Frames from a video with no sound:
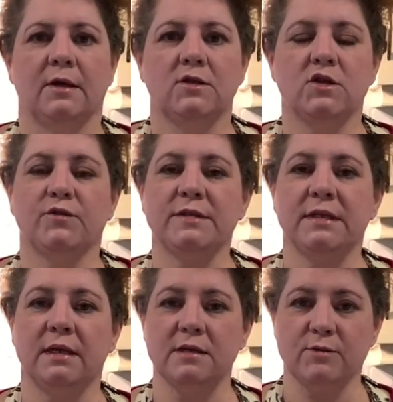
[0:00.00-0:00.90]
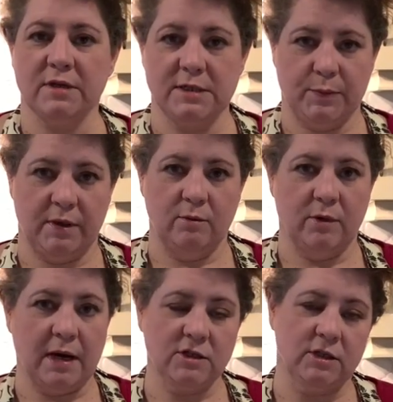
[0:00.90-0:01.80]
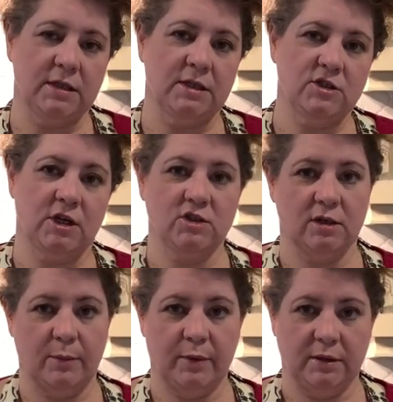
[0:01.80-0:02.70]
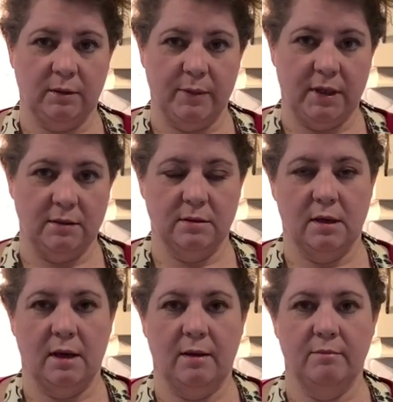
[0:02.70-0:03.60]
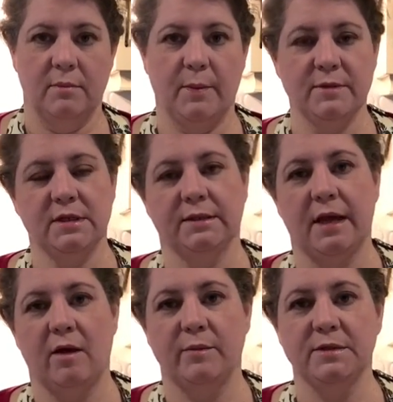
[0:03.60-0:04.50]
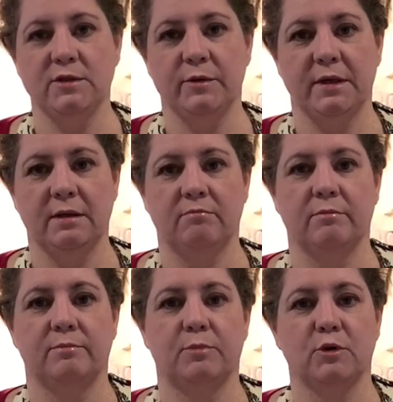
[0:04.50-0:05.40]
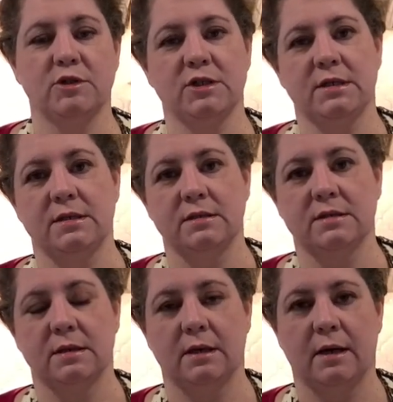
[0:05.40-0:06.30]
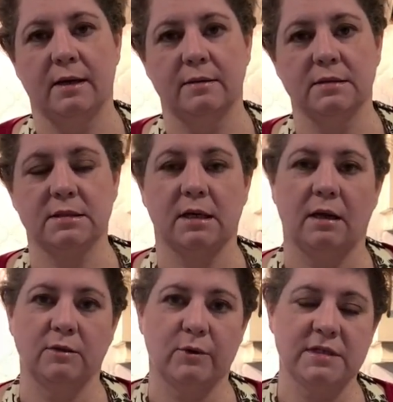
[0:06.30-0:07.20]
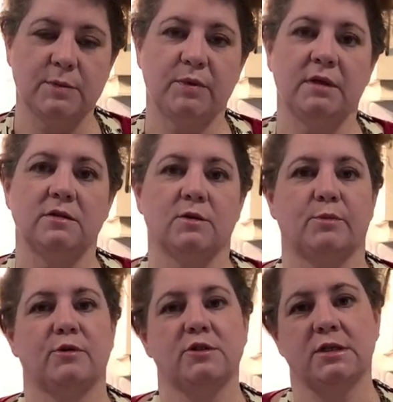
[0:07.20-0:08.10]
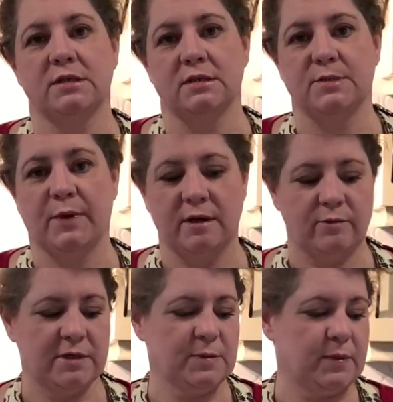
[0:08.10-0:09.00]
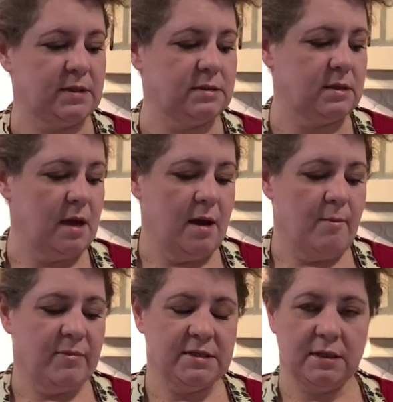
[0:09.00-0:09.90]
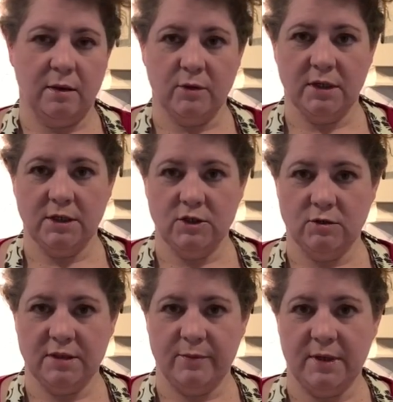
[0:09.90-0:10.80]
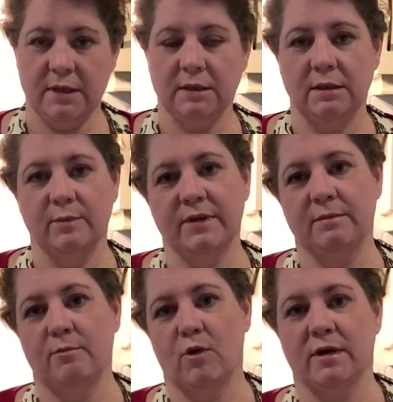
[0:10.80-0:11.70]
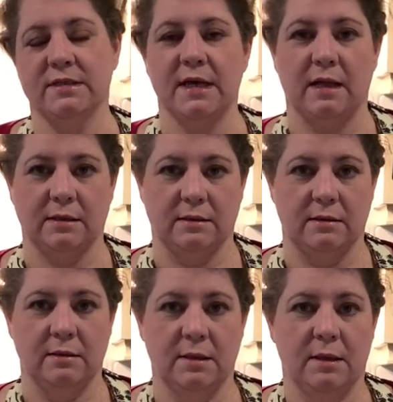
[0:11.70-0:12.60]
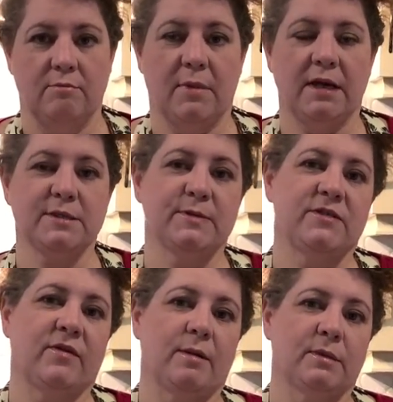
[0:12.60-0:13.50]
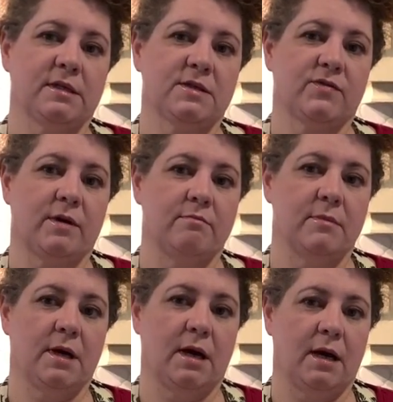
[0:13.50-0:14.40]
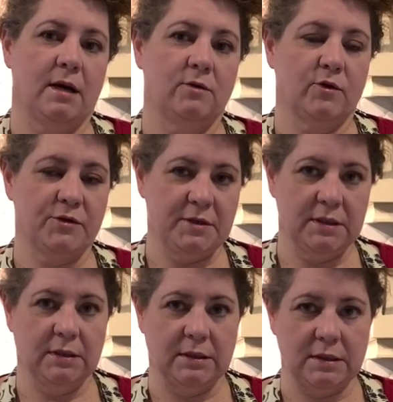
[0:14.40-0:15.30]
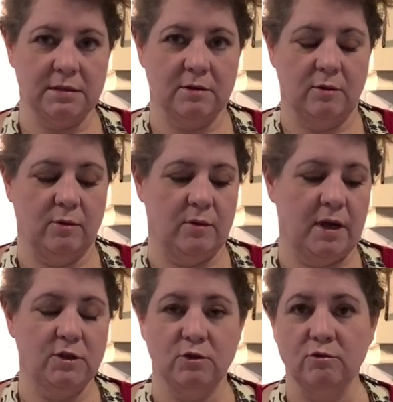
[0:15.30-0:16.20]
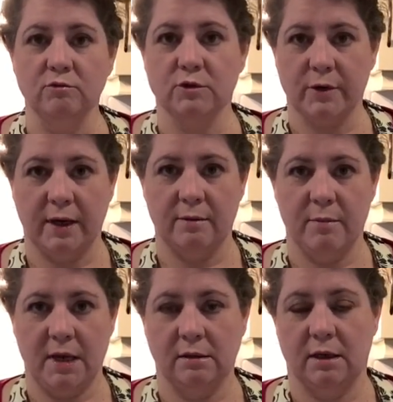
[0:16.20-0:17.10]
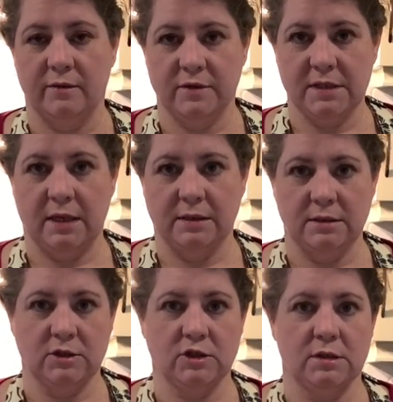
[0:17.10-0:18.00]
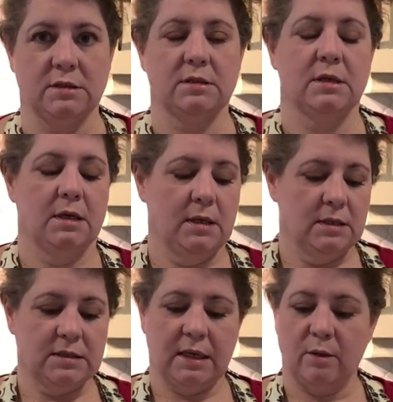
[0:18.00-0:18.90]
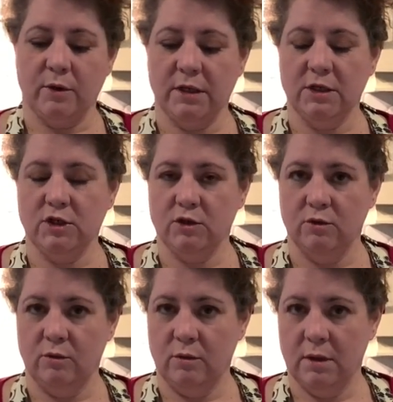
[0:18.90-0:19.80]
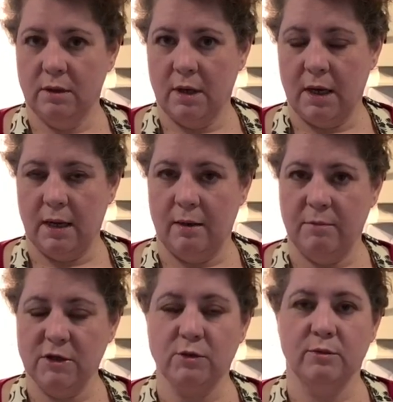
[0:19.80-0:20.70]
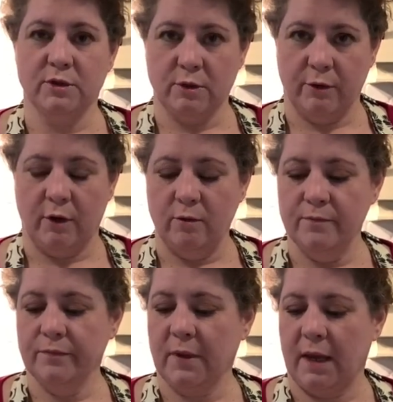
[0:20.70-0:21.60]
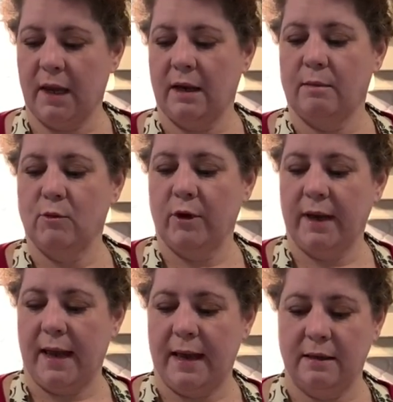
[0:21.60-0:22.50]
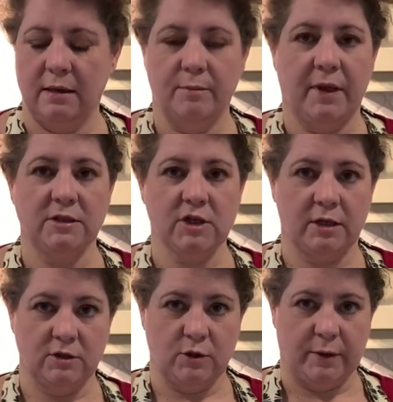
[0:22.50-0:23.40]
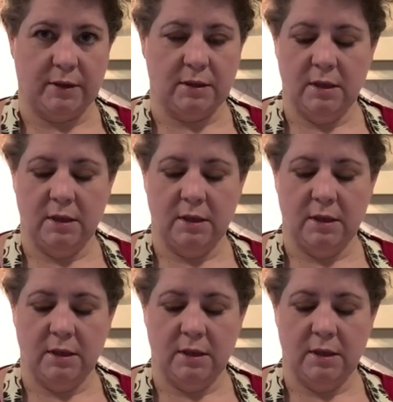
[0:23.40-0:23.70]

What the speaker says: So for today's recipe, we're actually going to change it up a little bit. Up until now, I've been doing Portuguese styled recipes or Portuguese inspired recipes, but today we're going to do something a little bit more Italian. My husband's family is from northern Italy, so I do try to make a lot of Italian dishes. Today we're going to do mushroom risotto, and I'm going to add pancetta to it.